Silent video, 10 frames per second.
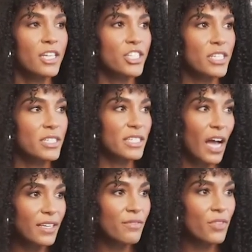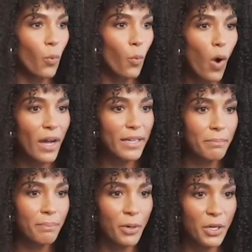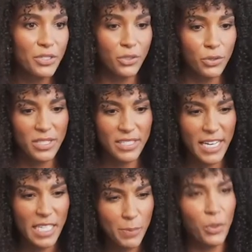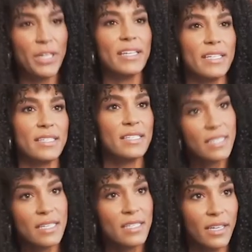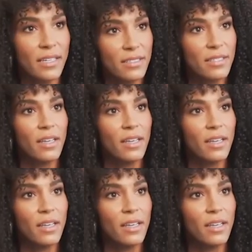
She's kind of the one person who stays pretty consistent